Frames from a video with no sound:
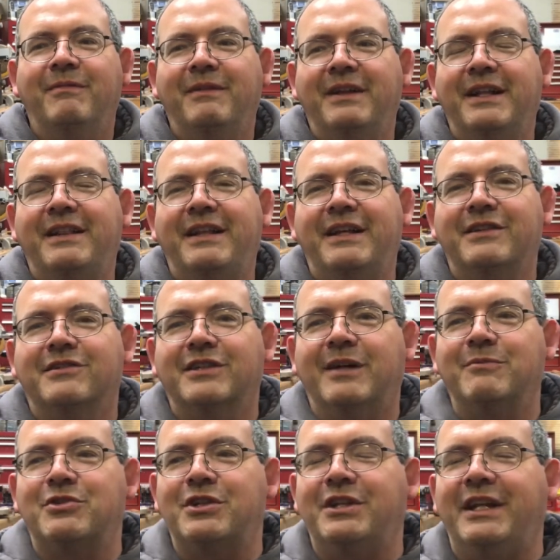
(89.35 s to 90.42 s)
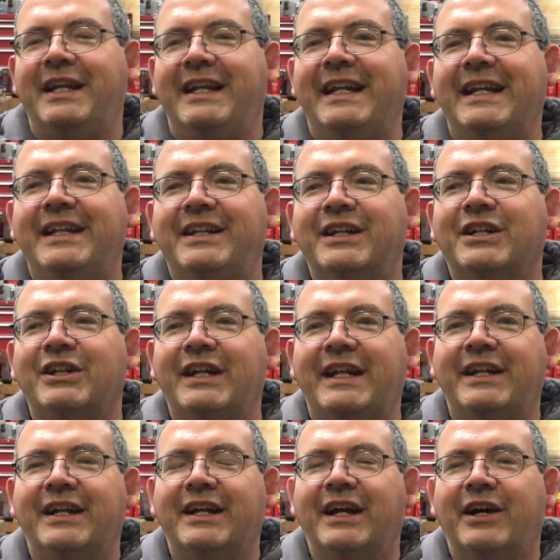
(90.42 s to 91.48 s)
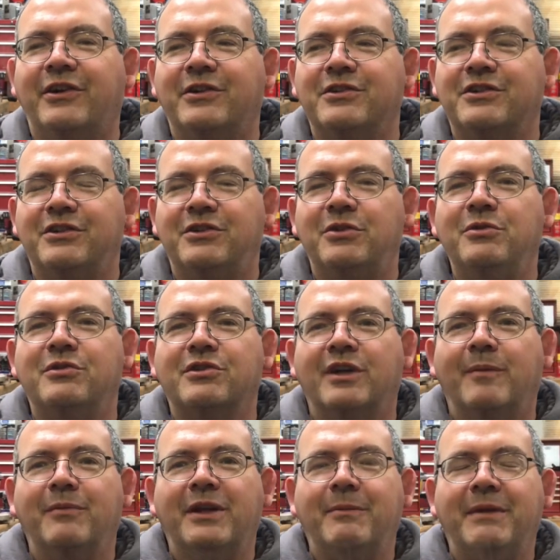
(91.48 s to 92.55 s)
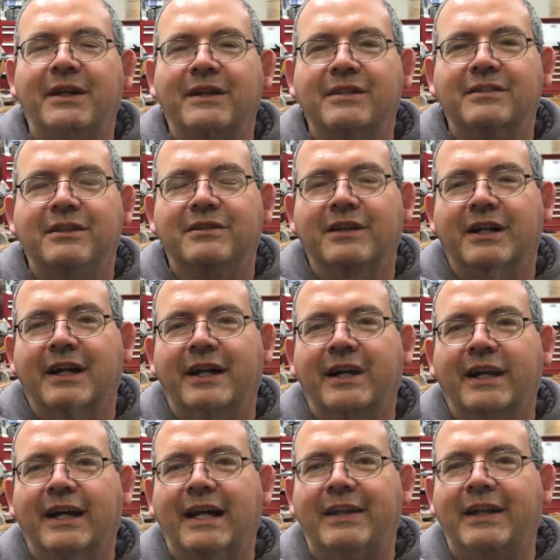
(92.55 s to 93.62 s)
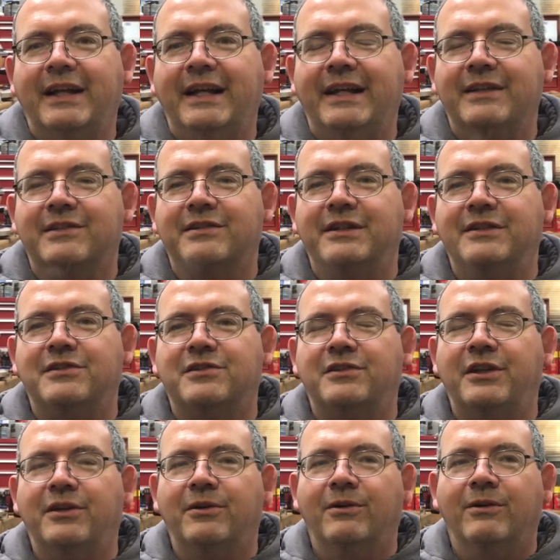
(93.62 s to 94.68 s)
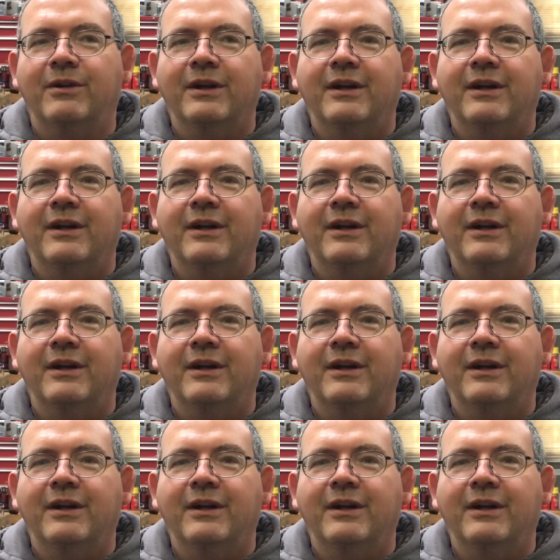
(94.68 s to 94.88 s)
get the assumption that he needed to clean the gutters and do something because he's the kind of guy that can't sit still.